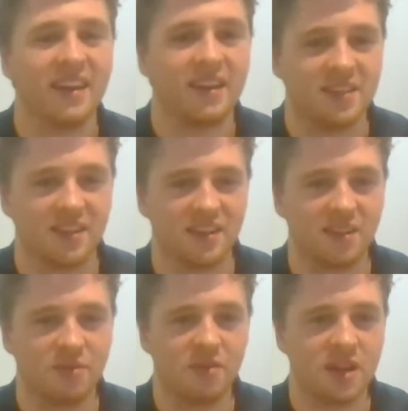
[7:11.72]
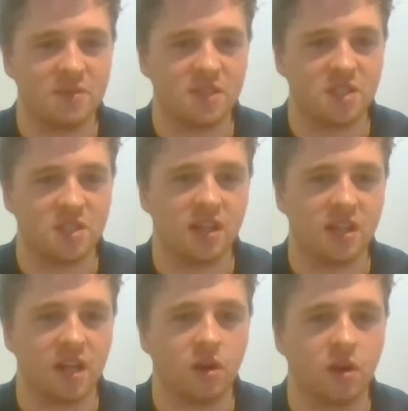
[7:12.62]
So you can move in that position.
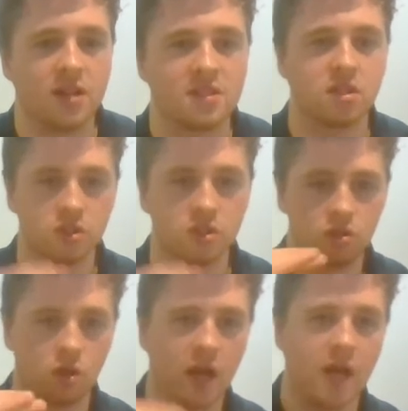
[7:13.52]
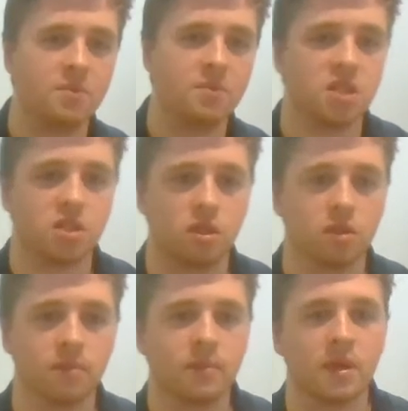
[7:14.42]
Again, nice, strong head
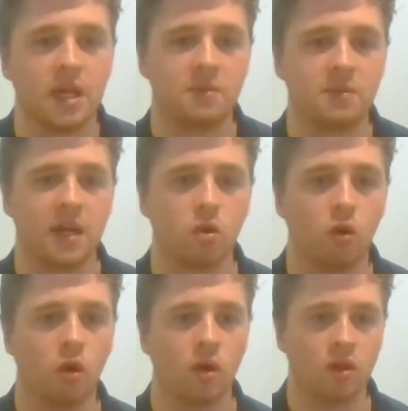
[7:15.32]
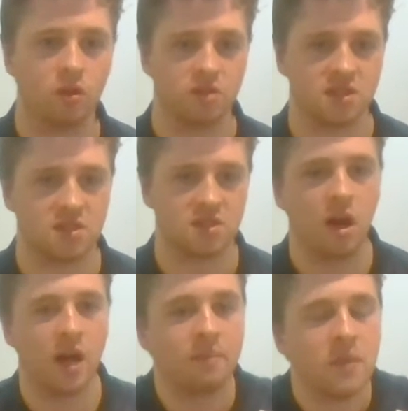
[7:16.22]
position, keeping that core and glutes nice and
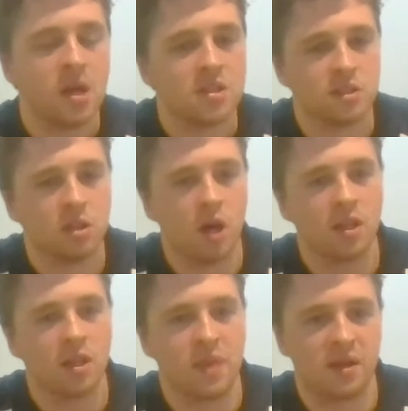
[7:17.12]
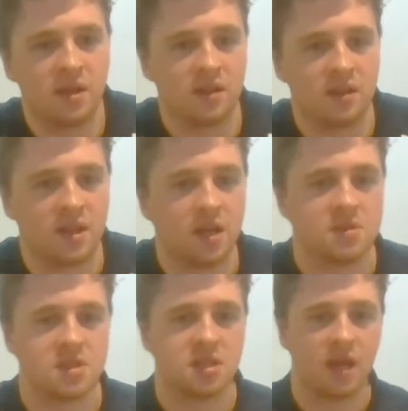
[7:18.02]
tight, slightly bending at the
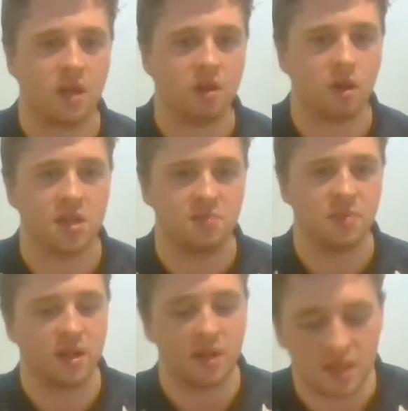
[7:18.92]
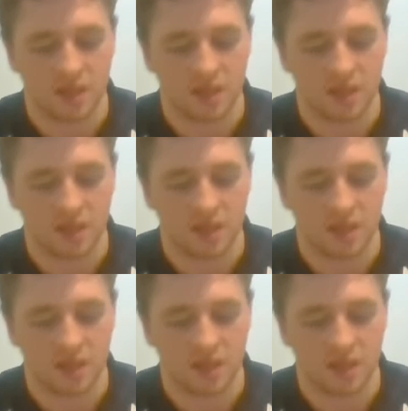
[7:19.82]
hips and nice and bent knees.